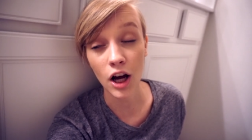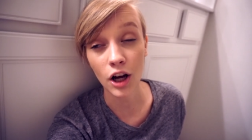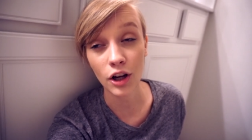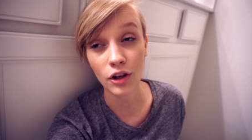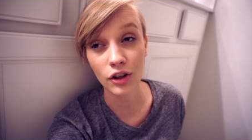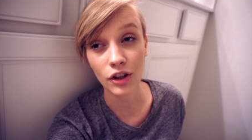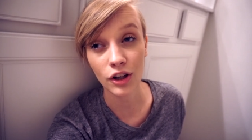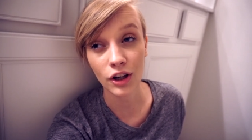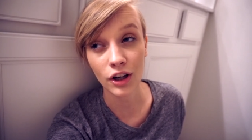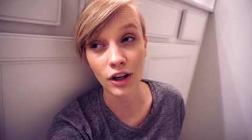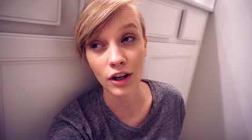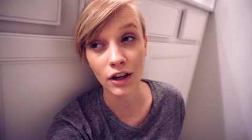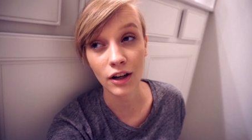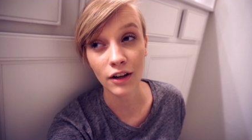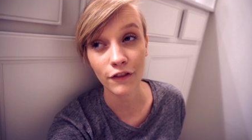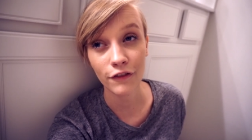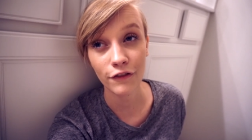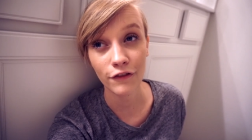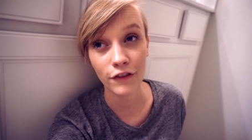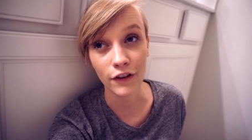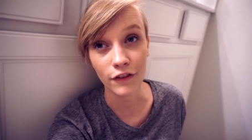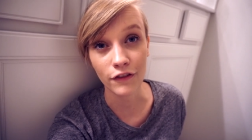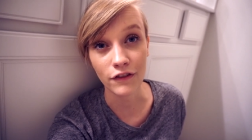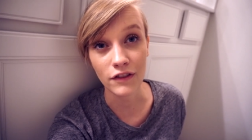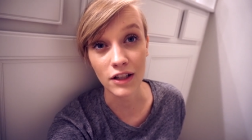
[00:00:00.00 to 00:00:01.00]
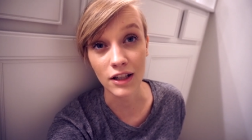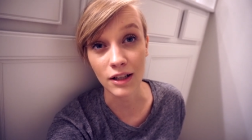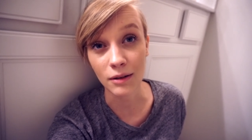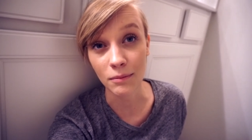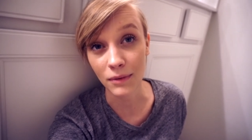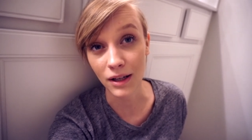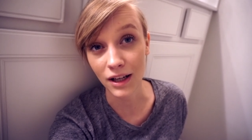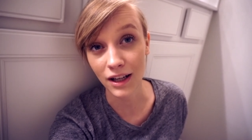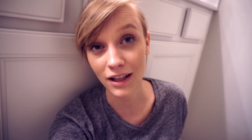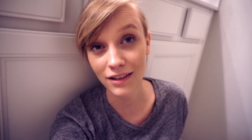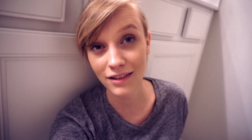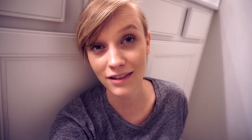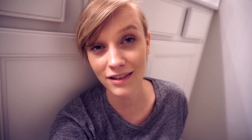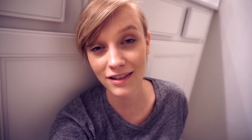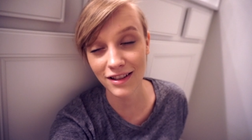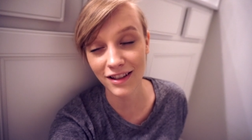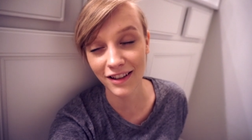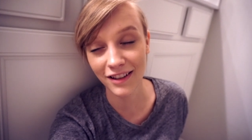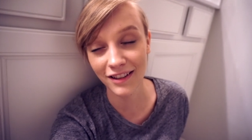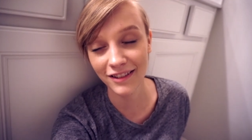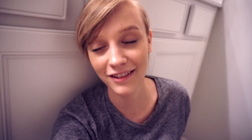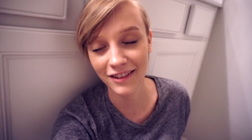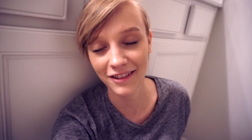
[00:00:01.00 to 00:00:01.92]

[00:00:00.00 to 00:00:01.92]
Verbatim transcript: under 15 minutes.